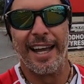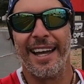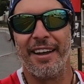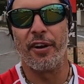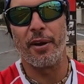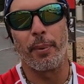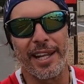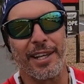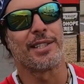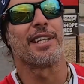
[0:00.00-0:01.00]

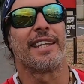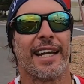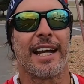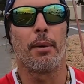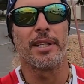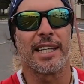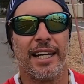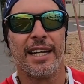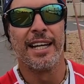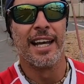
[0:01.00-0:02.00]
Everybody used to think I was
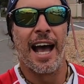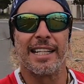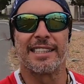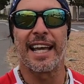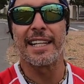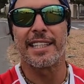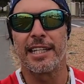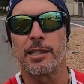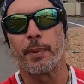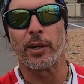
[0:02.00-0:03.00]
a
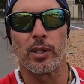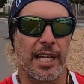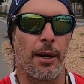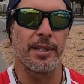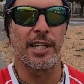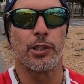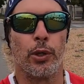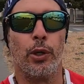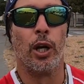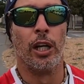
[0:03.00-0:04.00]
Satanist because I was
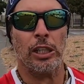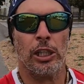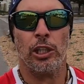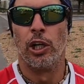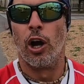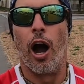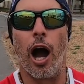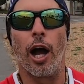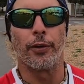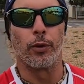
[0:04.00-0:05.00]
into
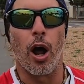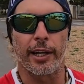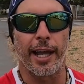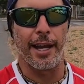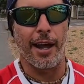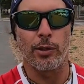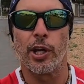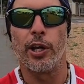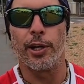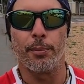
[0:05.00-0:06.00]
hard rock and
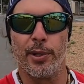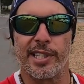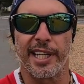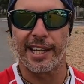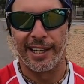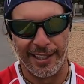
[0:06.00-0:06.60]
alternate music.